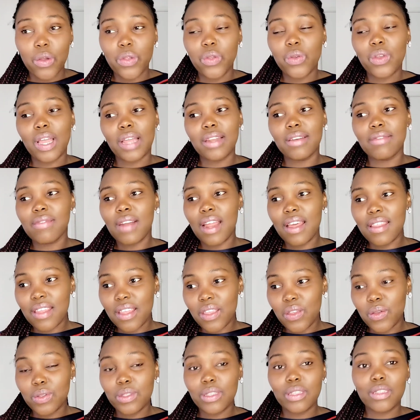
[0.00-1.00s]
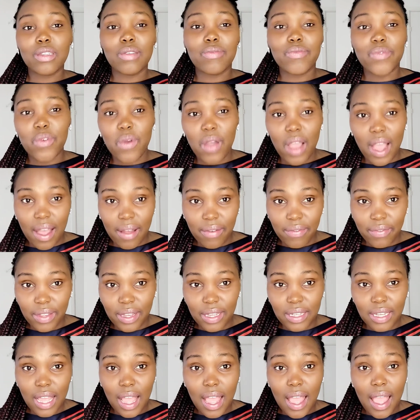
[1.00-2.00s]
Or you can rather use it if you have
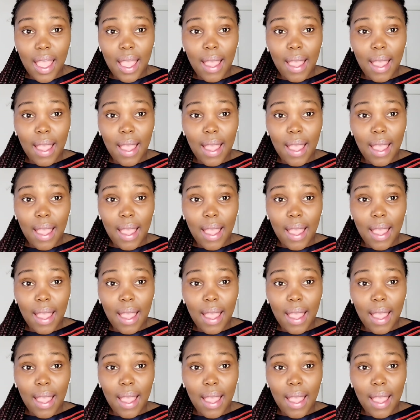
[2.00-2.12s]
it,